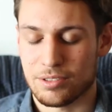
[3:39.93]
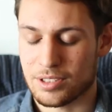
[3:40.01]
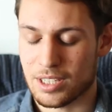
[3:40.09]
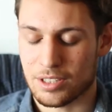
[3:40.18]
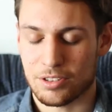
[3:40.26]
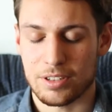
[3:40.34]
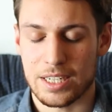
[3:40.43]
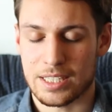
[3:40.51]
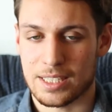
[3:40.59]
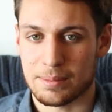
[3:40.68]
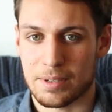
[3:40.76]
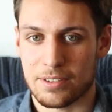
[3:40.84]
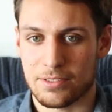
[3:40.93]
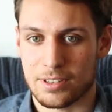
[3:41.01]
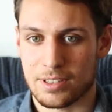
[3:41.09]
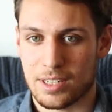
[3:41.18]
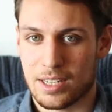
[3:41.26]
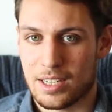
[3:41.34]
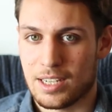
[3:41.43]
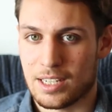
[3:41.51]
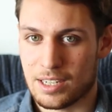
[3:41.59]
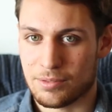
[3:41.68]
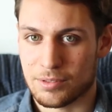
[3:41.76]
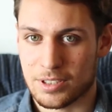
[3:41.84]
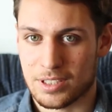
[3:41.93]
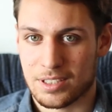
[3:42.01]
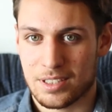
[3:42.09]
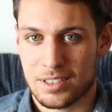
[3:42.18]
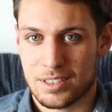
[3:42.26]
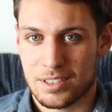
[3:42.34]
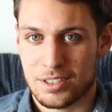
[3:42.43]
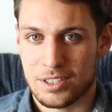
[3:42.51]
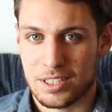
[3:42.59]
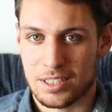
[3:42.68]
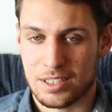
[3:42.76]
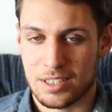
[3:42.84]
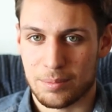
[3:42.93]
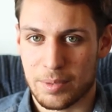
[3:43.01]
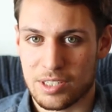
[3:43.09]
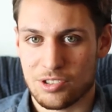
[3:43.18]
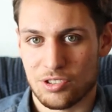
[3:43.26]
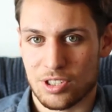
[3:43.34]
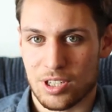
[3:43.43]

It was a great team effort, and everyone did an amazing